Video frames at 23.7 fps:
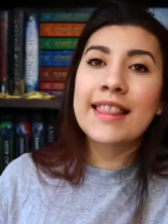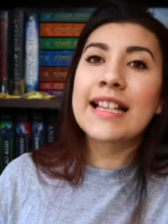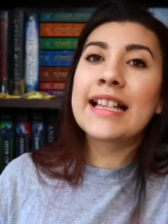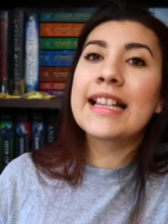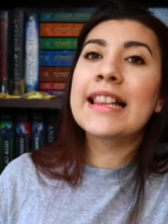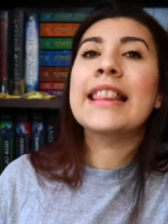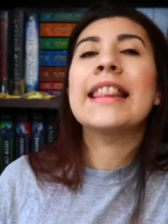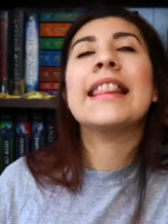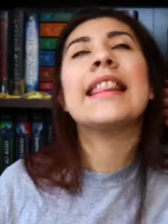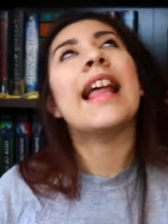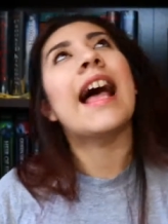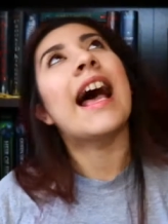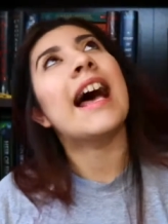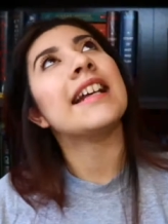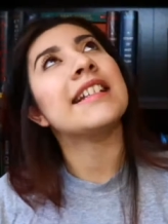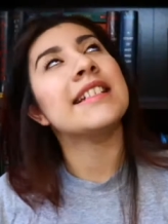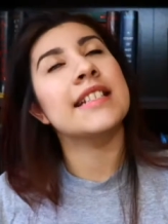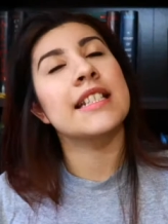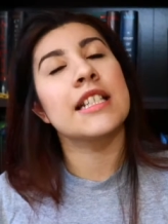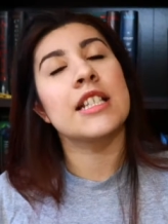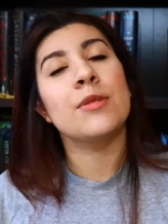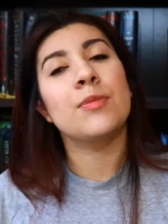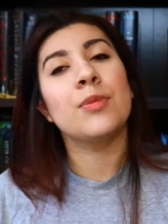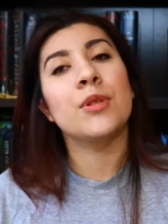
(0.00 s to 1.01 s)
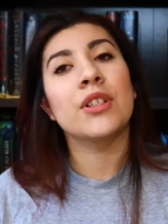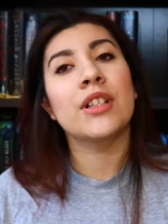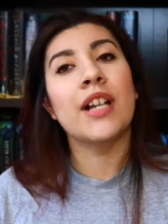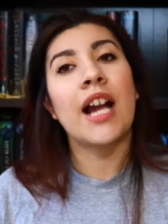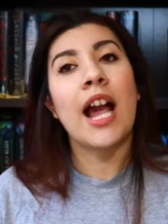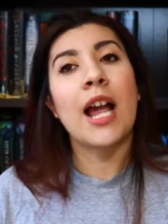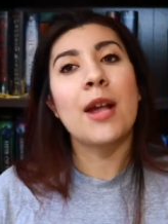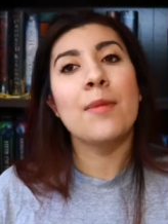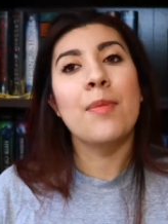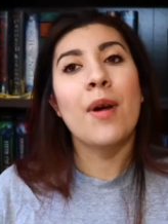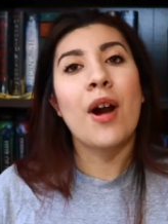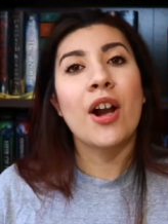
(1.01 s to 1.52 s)
The last ebook
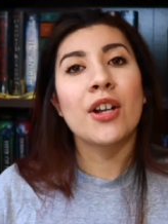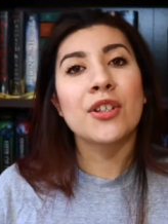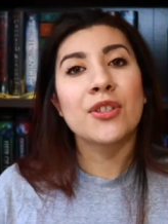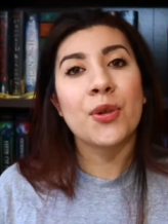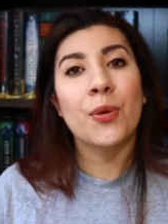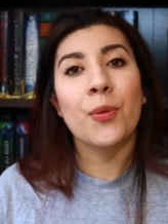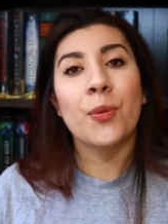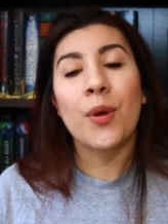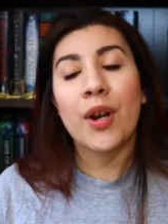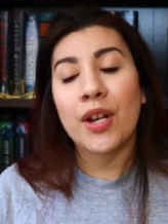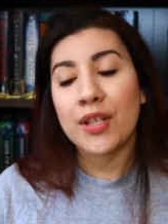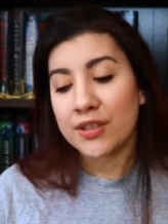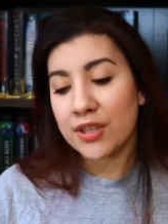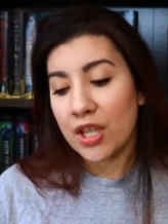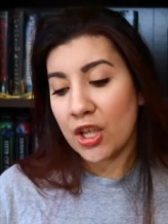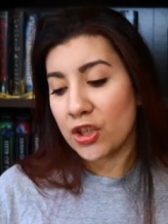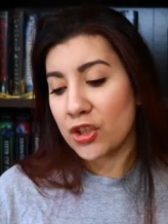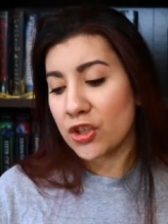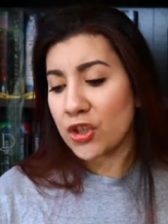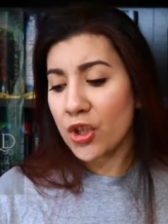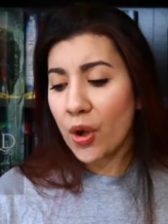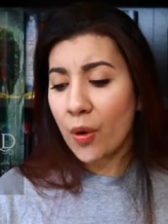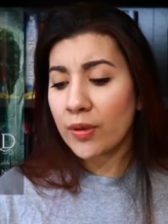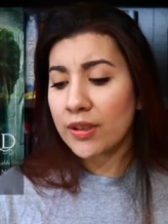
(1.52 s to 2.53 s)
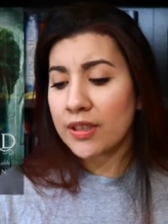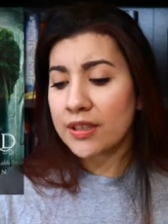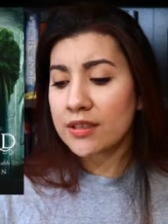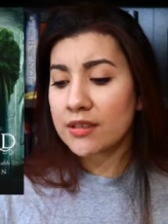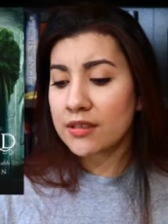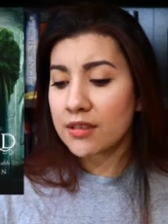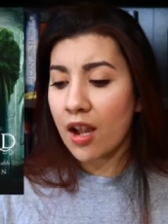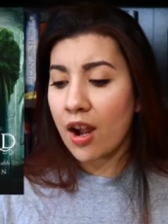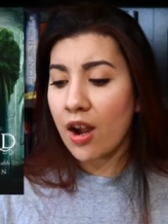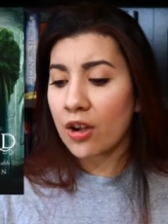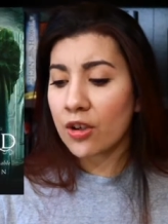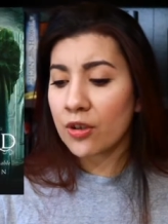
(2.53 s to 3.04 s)
I bought was Stolen
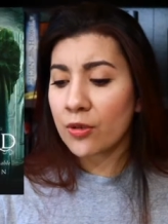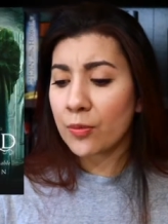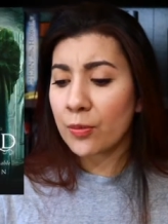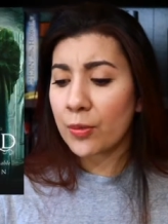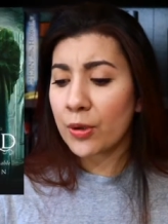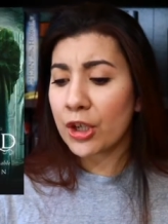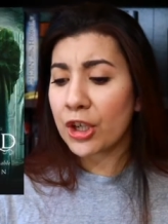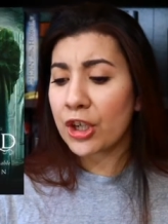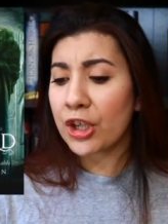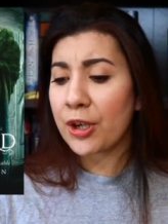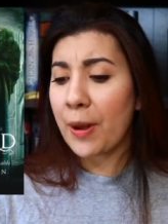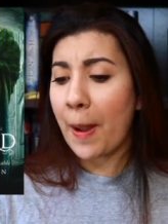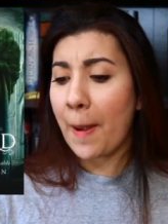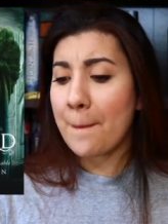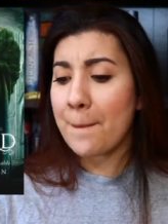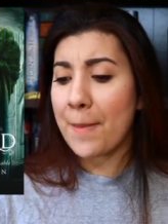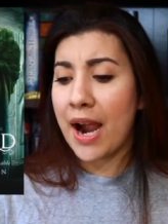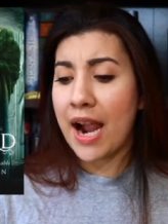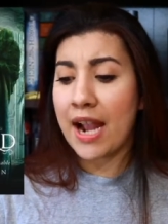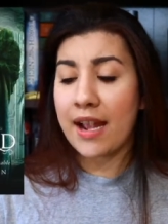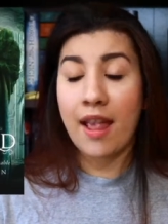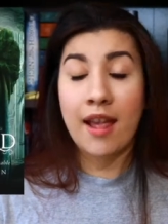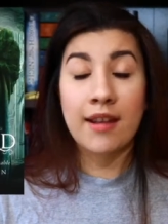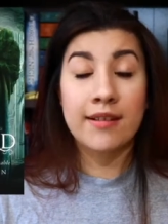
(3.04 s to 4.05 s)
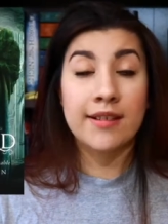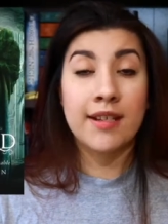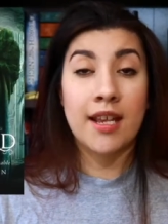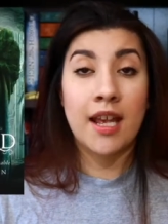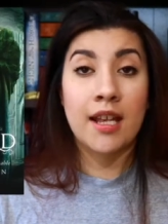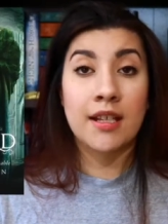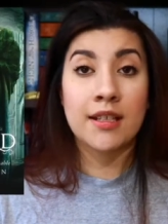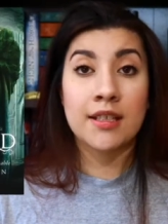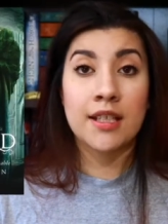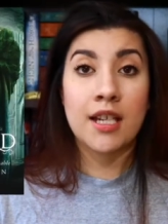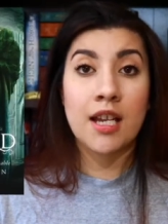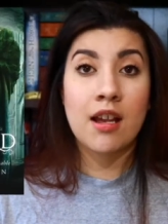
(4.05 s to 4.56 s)
Songbird by
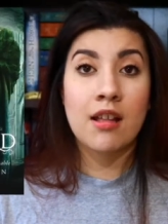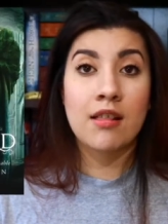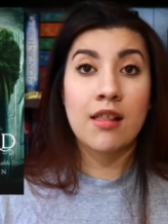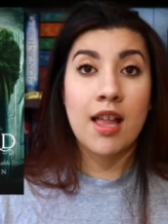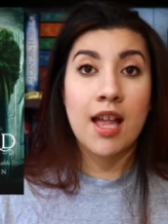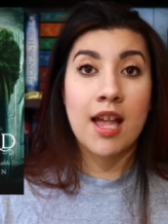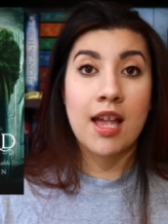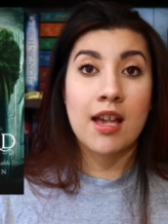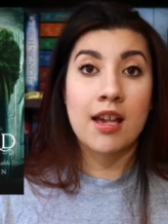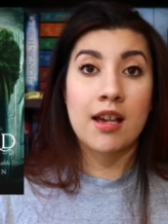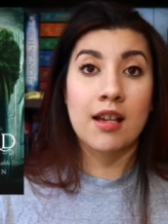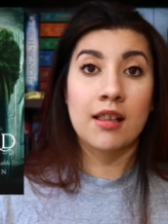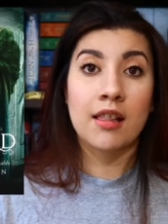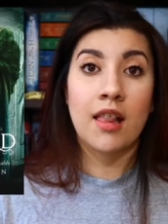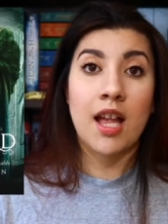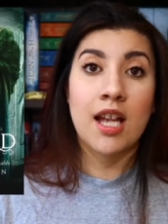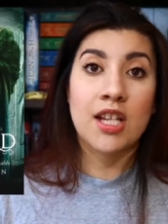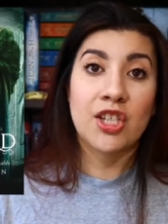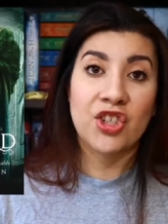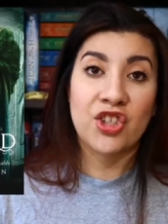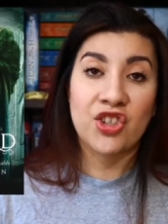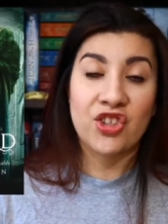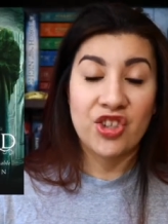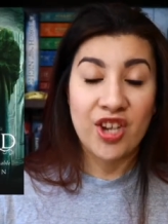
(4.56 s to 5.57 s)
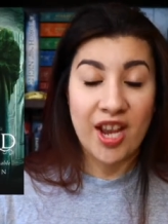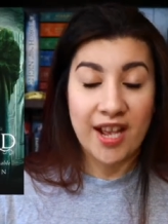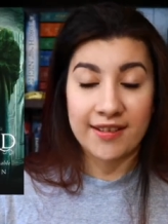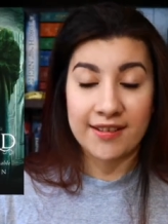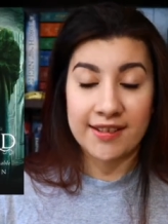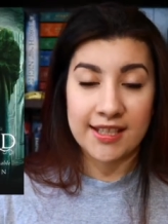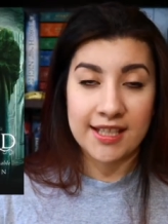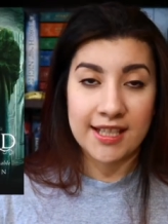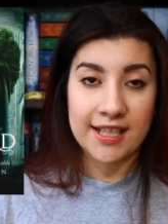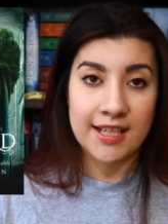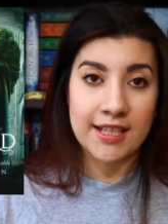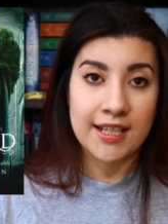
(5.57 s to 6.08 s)
Danielle L.
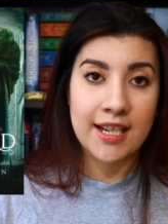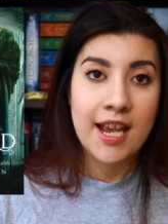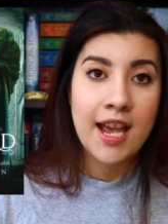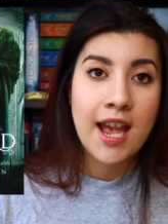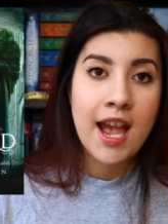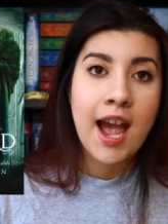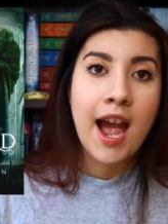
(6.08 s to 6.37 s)
Jensen.